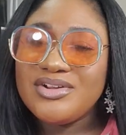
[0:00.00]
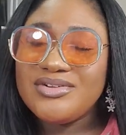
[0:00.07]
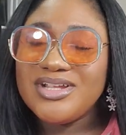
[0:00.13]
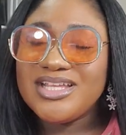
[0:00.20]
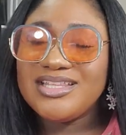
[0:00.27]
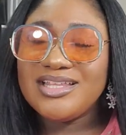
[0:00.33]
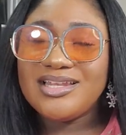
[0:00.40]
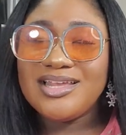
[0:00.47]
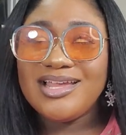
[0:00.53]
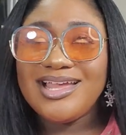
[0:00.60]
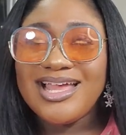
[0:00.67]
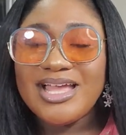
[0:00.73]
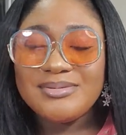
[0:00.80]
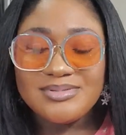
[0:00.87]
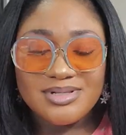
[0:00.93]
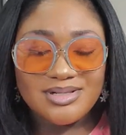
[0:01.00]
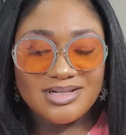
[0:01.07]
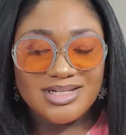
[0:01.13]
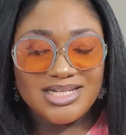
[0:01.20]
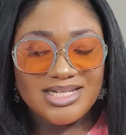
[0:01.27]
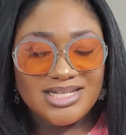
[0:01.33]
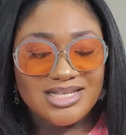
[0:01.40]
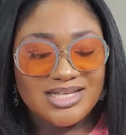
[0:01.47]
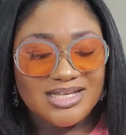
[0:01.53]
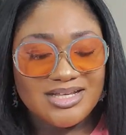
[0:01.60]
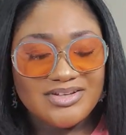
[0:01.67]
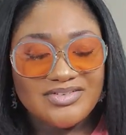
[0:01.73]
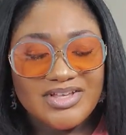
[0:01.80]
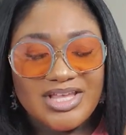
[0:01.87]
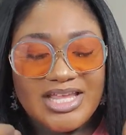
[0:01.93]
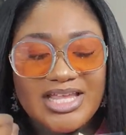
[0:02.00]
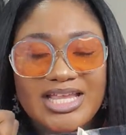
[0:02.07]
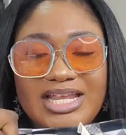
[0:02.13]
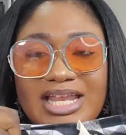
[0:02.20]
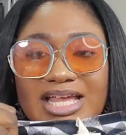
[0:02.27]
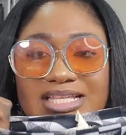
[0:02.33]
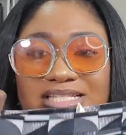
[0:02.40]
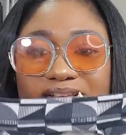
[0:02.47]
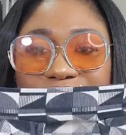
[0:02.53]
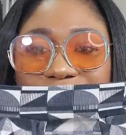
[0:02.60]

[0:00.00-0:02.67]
area that I absolutely love. It has